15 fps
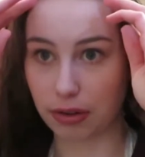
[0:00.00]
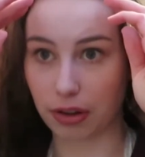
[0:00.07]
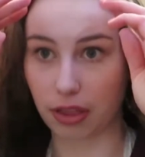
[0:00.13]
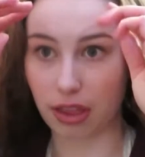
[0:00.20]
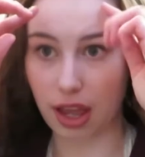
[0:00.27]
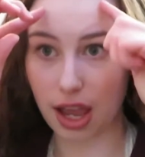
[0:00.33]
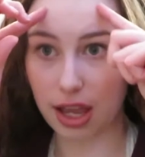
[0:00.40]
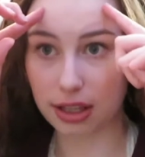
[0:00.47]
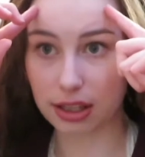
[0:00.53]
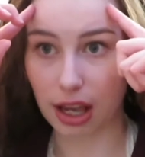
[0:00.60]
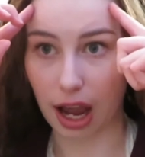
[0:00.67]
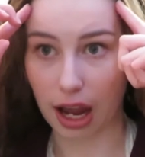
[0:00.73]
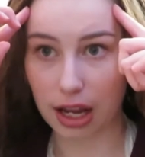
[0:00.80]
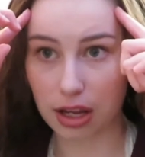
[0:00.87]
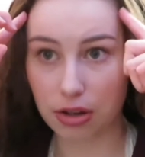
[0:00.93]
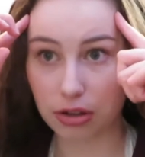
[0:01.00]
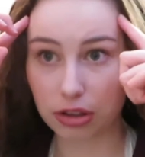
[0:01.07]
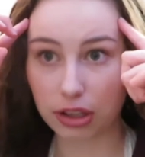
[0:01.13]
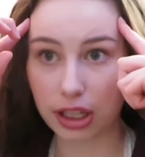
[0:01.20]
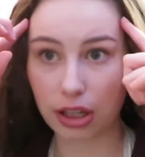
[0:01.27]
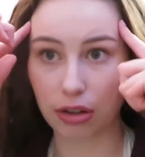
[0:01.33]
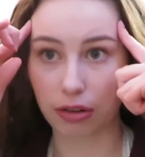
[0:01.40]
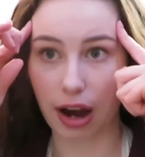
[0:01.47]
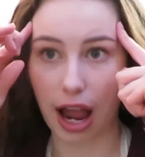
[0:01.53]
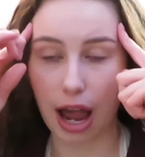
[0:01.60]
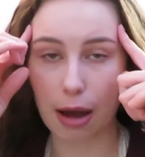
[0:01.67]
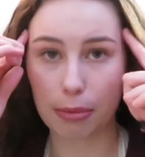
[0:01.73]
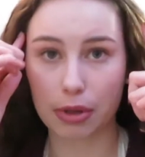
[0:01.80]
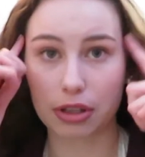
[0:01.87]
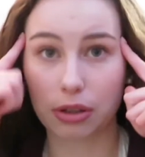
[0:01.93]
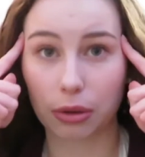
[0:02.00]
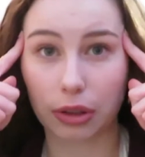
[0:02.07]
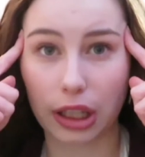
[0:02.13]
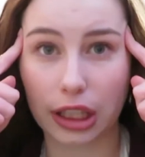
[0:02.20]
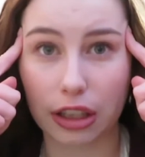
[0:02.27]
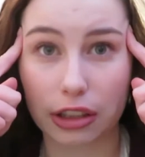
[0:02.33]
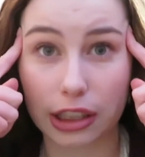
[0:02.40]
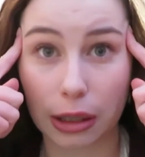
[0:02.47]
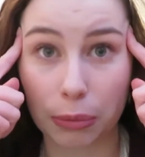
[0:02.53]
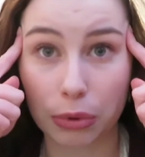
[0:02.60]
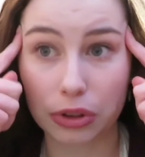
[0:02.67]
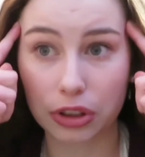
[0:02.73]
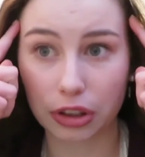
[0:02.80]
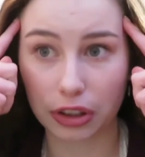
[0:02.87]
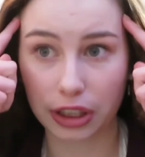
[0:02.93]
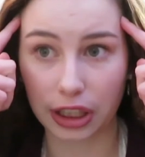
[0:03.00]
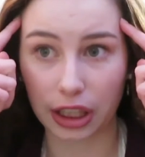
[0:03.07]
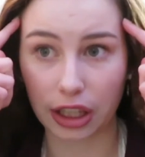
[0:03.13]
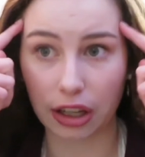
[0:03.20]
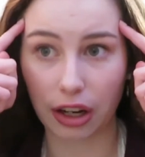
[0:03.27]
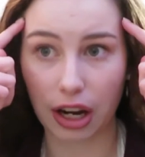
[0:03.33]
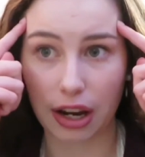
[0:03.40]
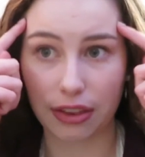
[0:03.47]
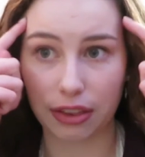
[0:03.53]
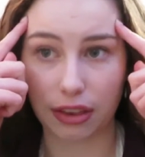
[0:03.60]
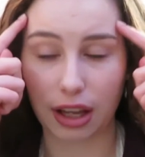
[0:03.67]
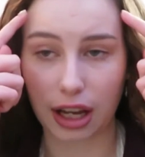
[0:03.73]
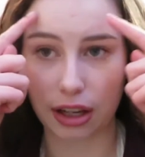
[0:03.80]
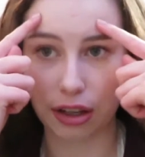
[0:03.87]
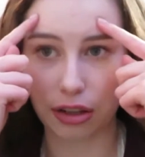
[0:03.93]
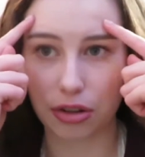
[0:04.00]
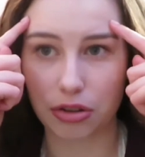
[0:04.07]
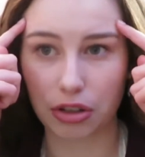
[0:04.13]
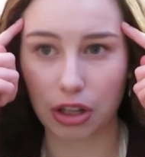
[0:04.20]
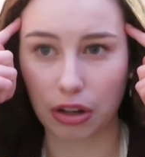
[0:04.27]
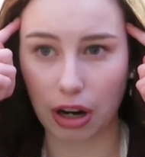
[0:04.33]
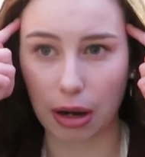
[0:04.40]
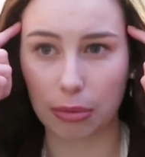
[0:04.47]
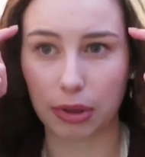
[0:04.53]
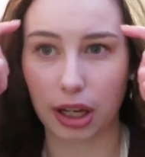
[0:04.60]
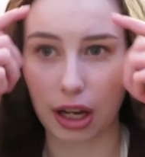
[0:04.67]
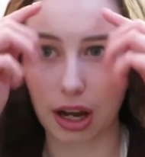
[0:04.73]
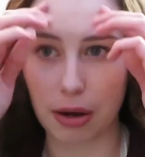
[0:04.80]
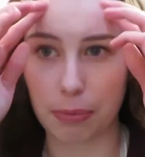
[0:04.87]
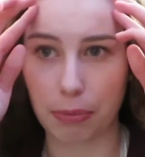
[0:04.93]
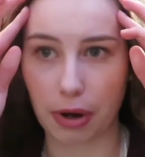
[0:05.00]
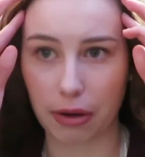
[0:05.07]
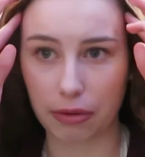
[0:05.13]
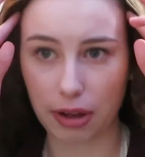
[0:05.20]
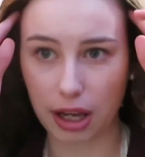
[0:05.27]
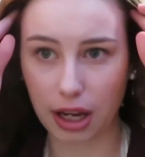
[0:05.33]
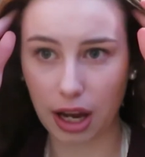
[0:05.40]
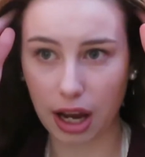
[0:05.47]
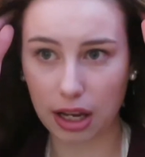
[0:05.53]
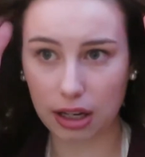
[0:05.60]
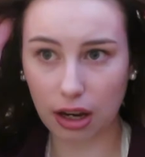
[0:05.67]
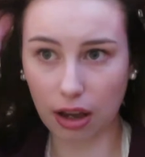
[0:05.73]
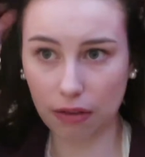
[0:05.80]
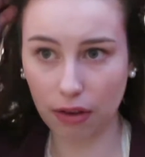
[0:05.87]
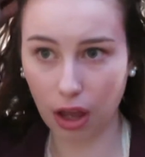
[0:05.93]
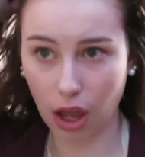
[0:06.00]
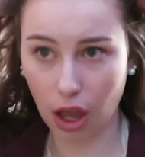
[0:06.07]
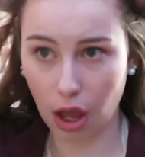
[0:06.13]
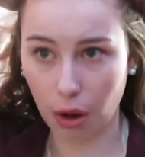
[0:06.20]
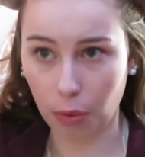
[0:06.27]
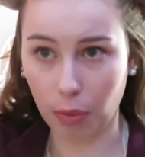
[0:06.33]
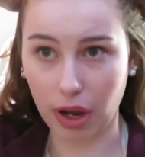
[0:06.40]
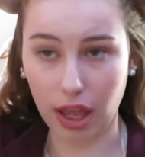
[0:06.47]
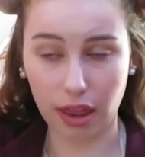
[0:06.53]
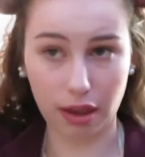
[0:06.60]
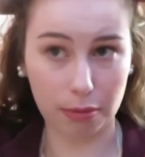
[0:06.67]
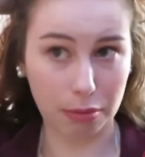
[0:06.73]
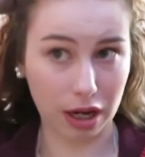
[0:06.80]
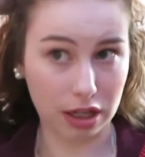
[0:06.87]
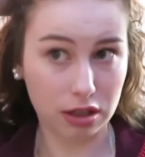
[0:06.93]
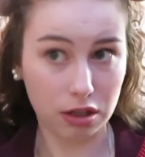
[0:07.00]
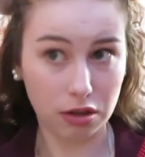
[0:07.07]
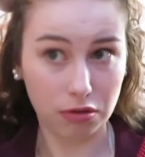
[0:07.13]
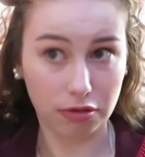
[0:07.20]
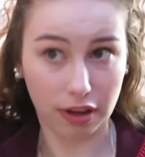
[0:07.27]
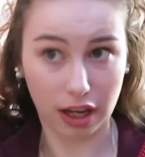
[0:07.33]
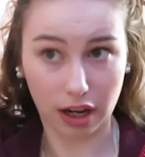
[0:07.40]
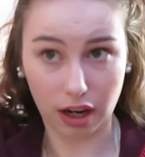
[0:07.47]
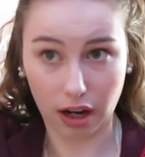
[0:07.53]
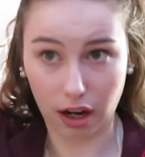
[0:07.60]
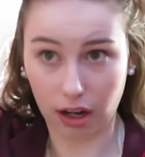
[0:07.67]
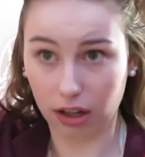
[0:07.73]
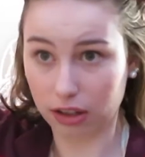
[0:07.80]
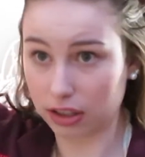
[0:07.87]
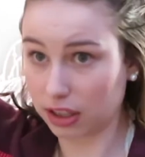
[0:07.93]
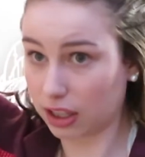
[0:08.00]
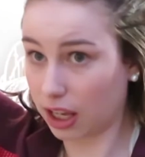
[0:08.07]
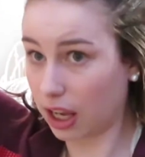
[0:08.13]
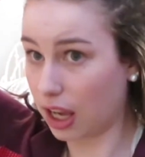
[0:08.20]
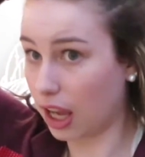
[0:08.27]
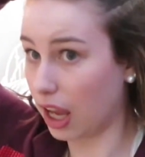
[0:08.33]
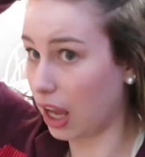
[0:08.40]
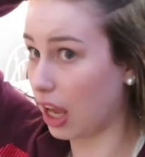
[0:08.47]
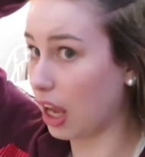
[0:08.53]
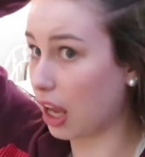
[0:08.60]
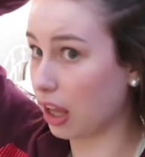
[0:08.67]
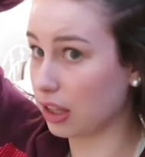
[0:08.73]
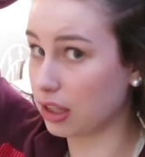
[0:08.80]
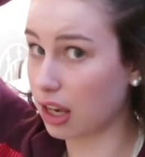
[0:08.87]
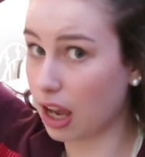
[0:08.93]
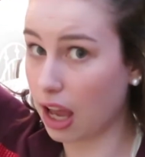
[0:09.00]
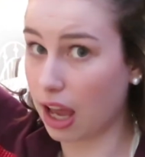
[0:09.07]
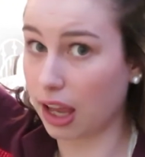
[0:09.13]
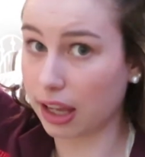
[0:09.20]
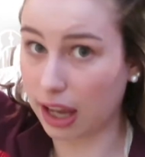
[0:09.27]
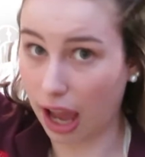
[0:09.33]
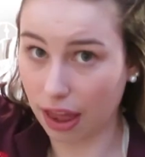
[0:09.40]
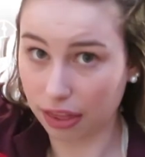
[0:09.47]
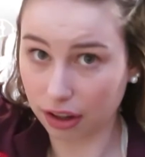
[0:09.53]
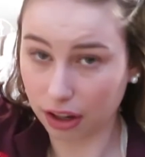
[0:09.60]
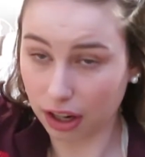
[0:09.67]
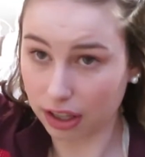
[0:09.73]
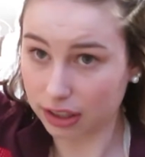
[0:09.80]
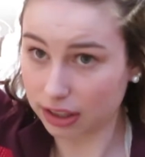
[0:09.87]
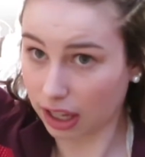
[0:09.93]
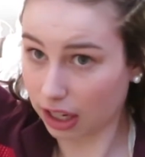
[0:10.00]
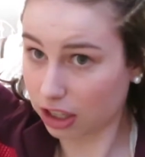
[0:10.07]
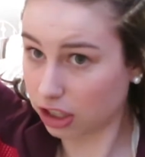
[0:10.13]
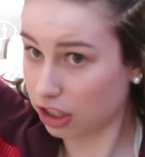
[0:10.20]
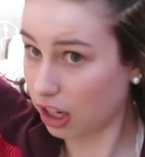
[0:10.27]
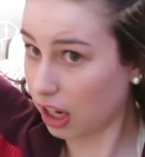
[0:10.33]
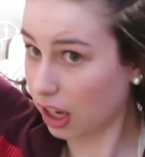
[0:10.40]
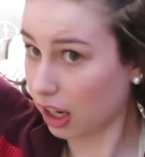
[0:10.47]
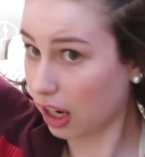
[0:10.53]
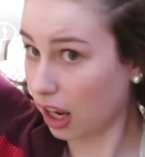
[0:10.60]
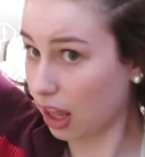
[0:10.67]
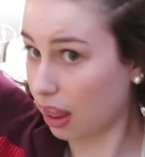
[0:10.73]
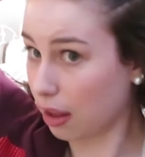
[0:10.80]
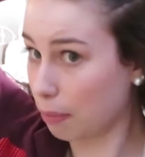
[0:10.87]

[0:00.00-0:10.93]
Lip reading: for this, I usually grab, so like your temples are here, and I usually grab like above it kind of with my 2 fingers and gather a section in